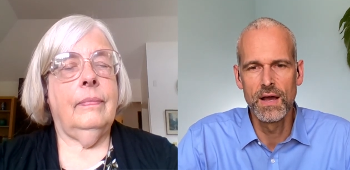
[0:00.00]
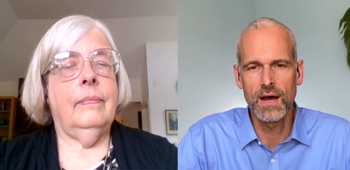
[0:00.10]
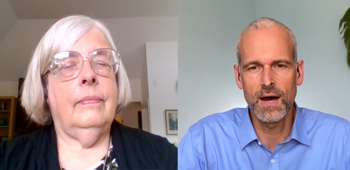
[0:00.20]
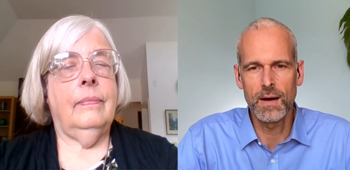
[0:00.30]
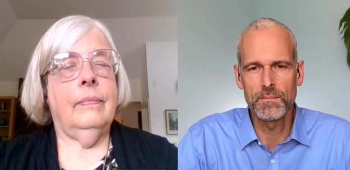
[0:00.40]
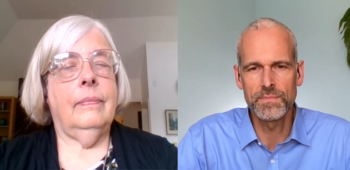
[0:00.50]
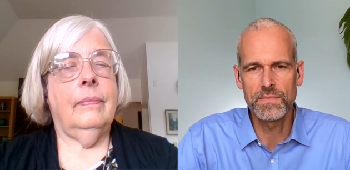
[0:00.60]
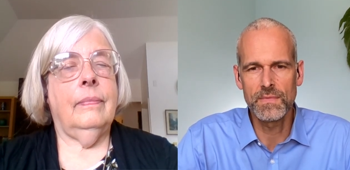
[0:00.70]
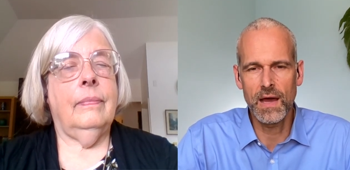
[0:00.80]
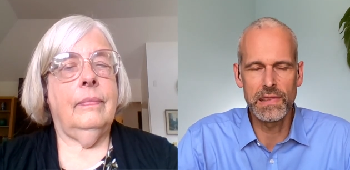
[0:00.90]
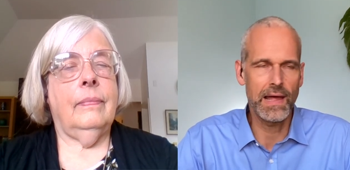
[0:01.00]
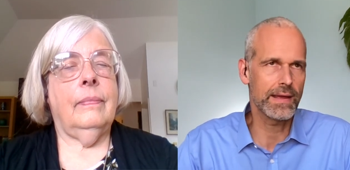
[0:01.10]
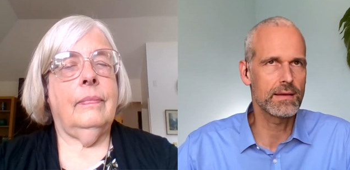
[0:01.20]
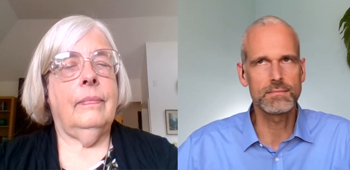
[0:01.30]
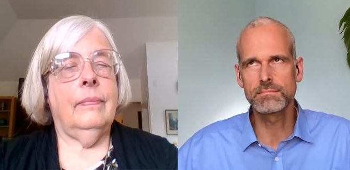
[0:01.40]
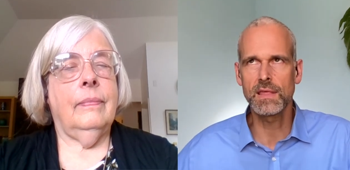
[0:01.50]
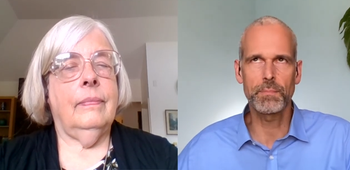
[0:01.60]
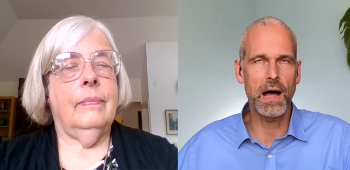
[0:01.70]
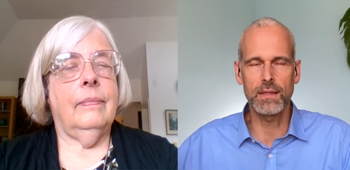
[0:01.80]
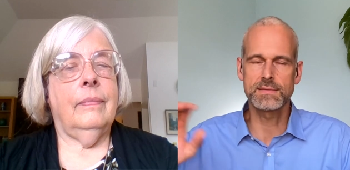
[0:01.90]
Speaker 1: um, unlike the
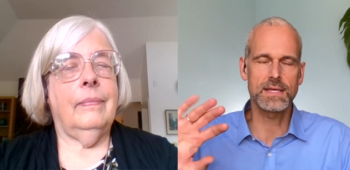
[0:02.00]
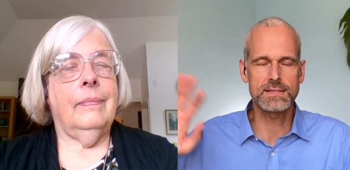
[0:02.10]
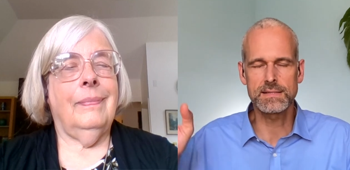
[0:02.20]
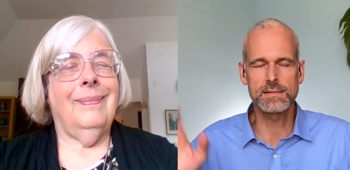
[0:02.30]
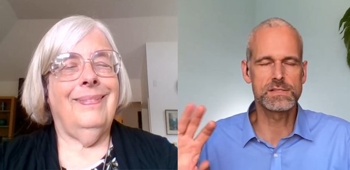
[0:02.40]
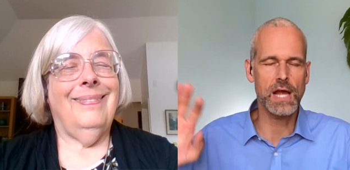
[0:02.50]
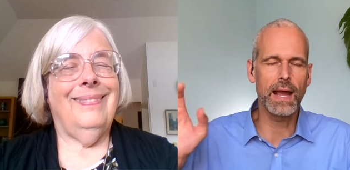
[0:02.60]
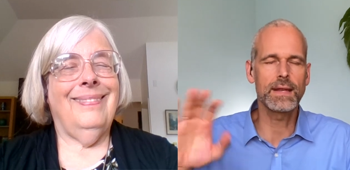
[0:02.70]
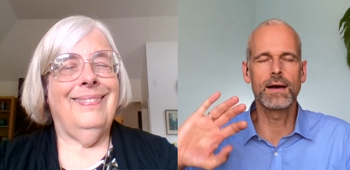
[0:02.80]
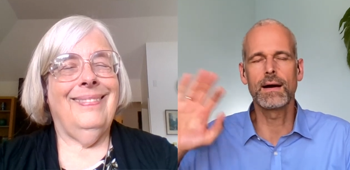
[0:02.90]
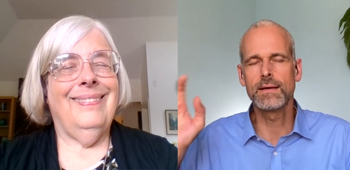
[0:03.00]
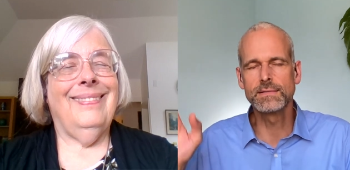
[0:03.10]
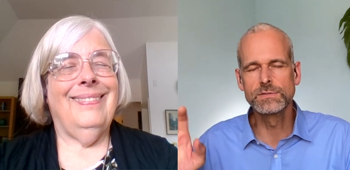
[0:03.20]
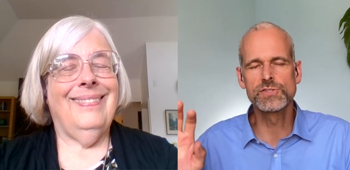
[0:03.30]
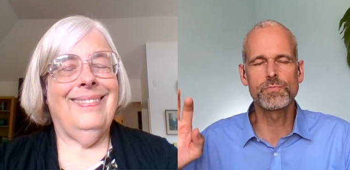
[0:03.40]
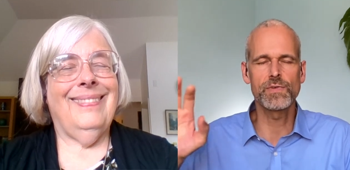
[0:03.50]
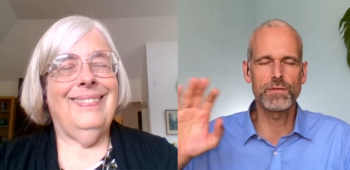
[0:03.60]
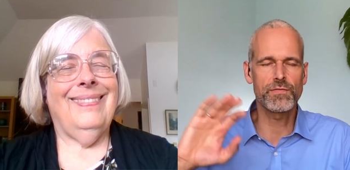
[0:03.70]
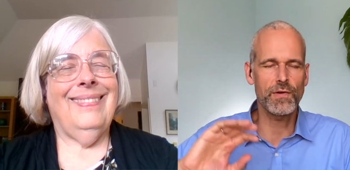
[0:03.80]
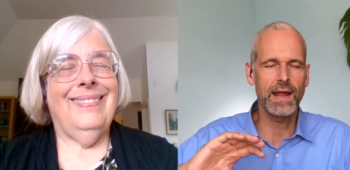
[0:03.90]
politics in China and,
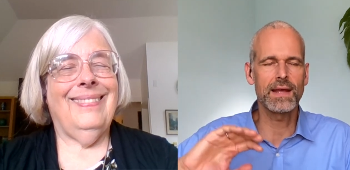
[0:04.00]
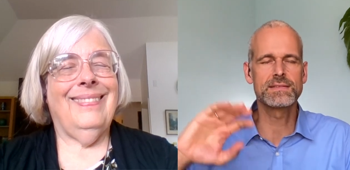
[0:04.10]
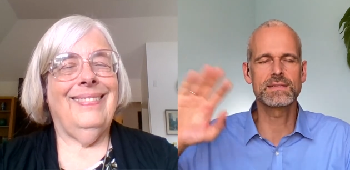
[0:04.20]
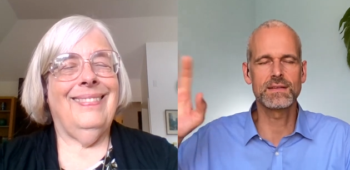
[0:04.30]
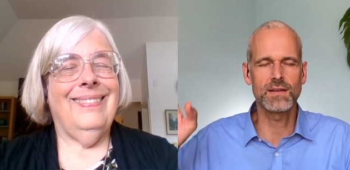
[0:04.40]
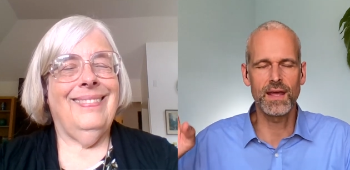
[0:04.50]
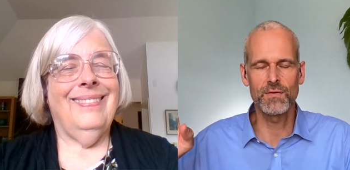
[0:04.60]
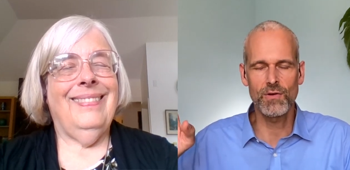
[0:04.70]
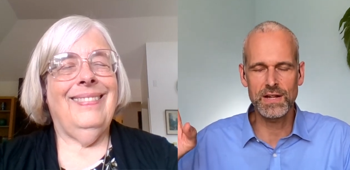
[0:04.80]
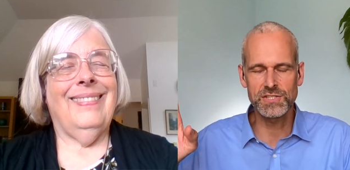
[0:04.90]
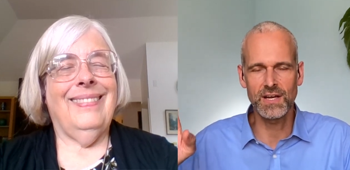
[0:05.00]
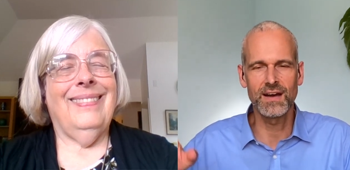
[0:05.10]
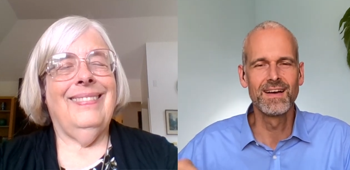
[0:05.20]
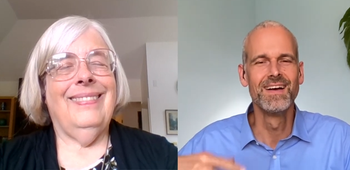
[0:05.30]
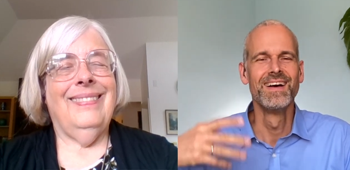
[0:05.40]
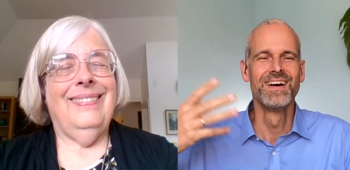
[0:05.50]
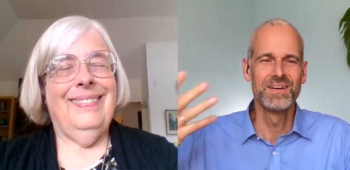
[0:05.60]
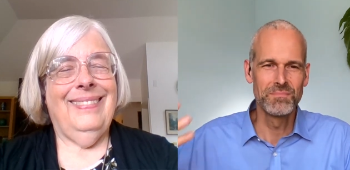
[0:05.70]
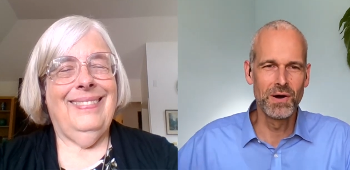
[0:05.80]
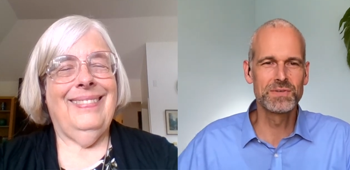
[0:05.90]
and France and, and Russia,
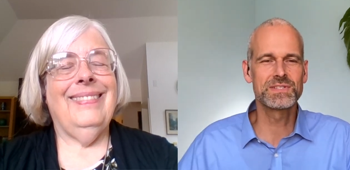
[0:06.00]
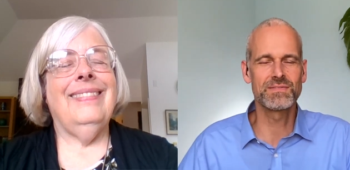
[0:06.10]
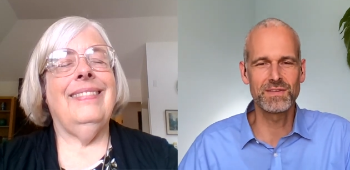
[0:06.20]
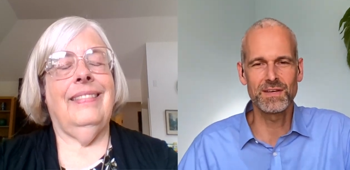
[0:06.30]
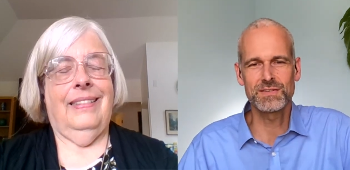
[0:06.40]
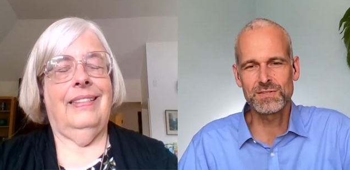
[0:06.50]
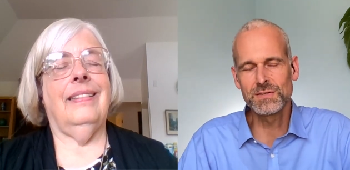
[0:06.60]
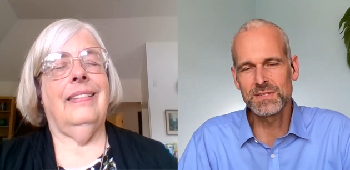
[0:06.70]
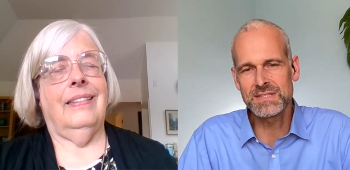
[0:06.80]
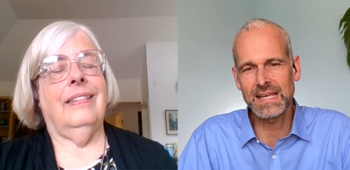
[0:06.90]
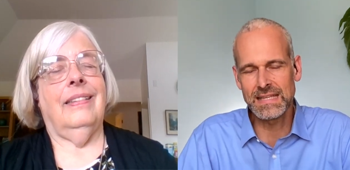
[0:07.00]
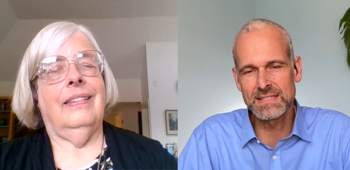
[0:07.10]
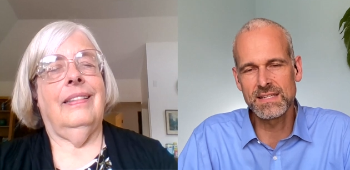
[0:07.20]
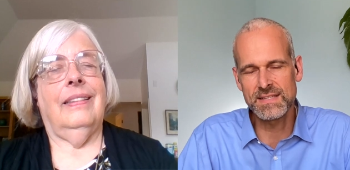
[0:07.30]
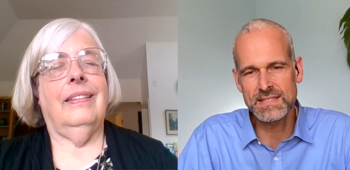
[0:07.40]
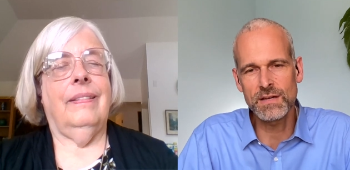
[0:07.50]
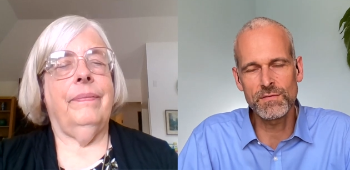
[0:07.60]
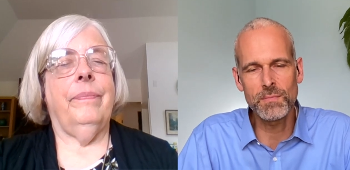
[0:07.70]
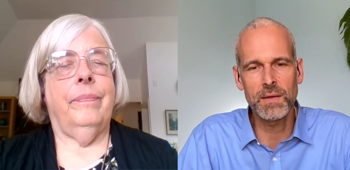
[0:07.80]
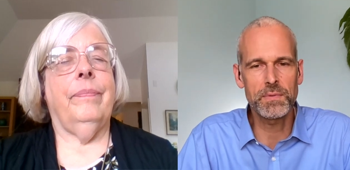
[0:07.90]
most of the students that listen to this
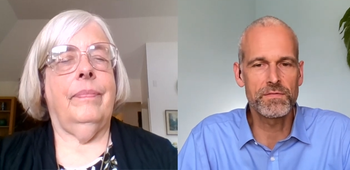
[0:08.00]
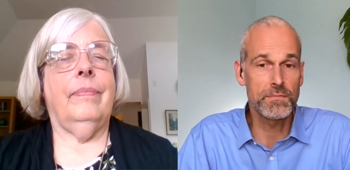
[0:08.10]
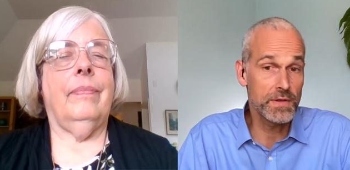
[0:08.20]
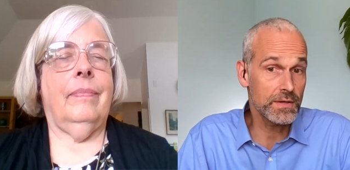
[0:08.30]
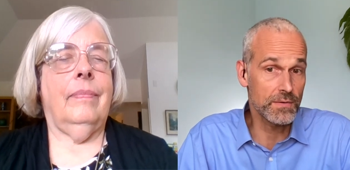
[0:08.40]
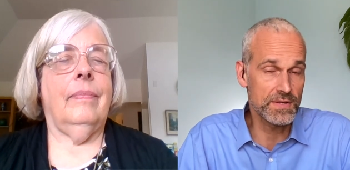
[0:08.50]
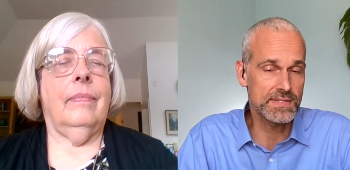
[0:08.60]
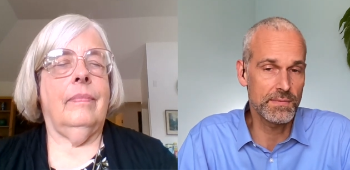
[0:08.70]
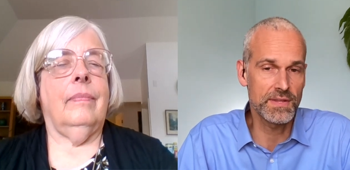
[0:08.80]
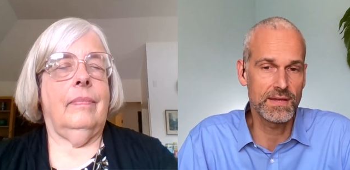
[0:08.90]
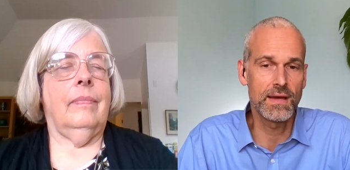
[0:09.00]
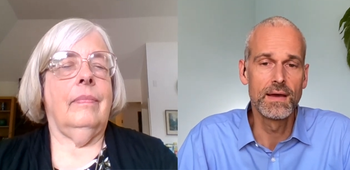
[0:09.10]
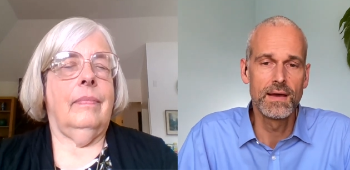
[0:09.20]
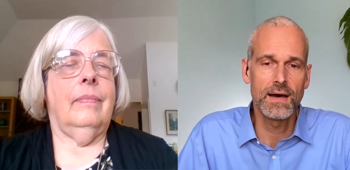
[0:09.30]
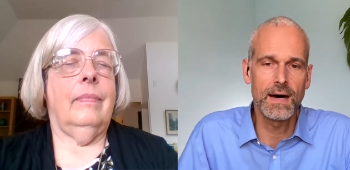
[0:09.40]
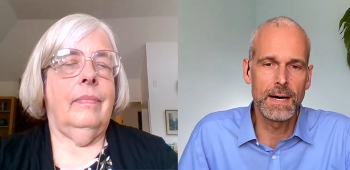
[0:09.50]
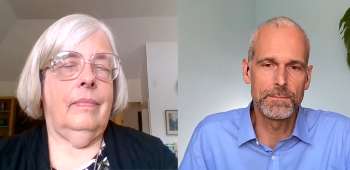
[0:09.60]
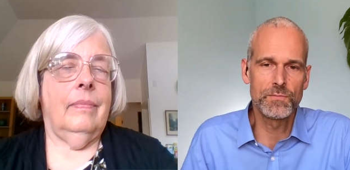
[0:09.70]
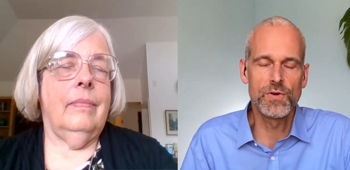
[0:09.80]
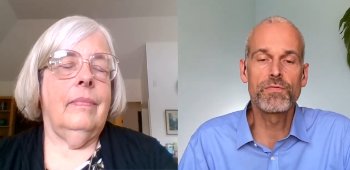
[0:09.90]
interview might be familiar with some of the
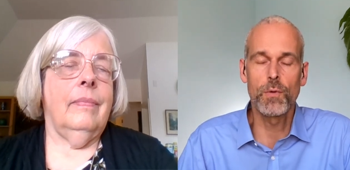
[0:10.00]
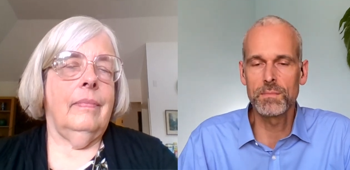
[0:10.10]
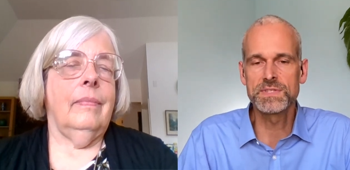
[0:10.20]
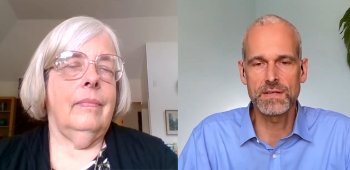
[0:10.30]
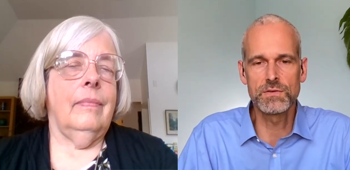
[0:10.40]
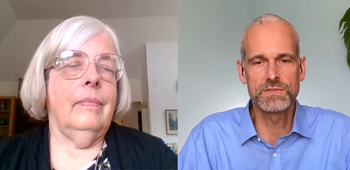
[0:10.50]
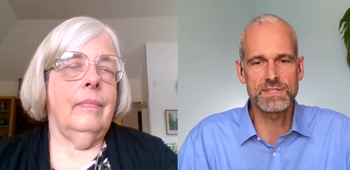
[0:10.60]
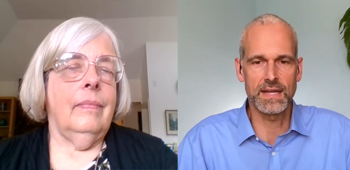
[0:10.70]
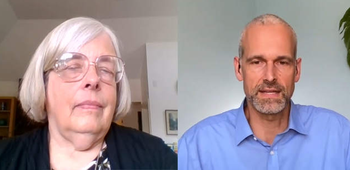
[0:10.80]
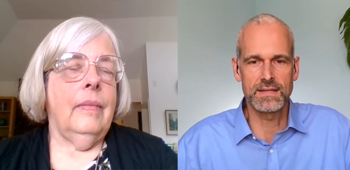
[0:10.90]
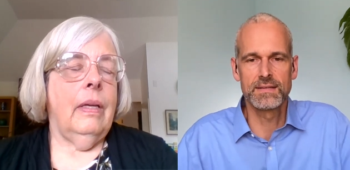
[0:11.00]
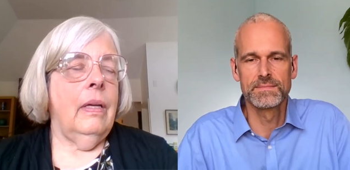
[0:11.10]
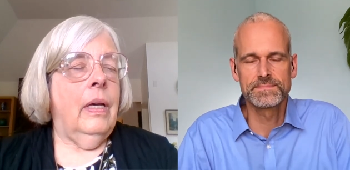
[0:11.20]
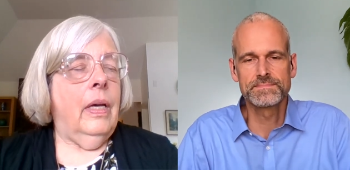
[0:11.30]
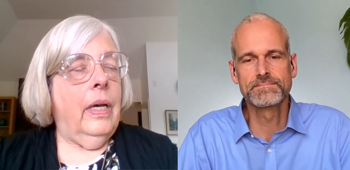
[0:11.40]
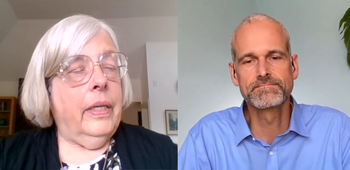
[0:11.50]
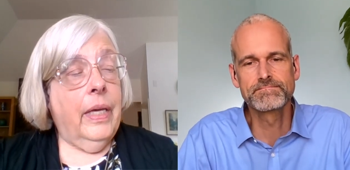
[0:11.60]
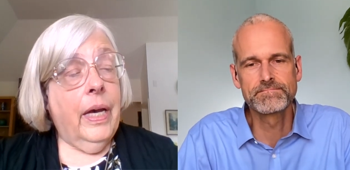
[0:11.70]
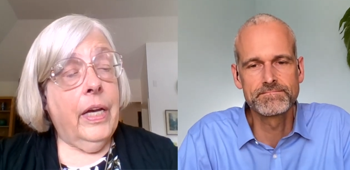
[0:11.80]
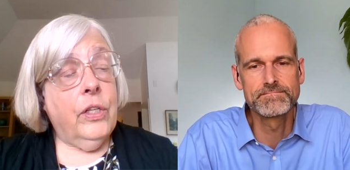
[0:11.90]
um, reforms that you studied.
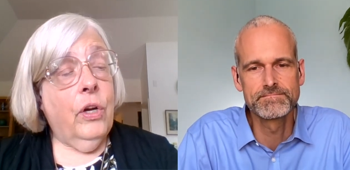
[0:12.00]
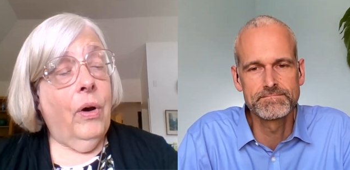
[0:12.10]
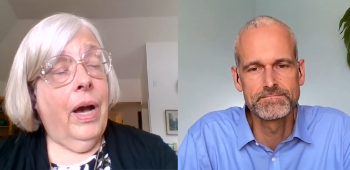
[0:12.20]
Speaker 2: Yeah, you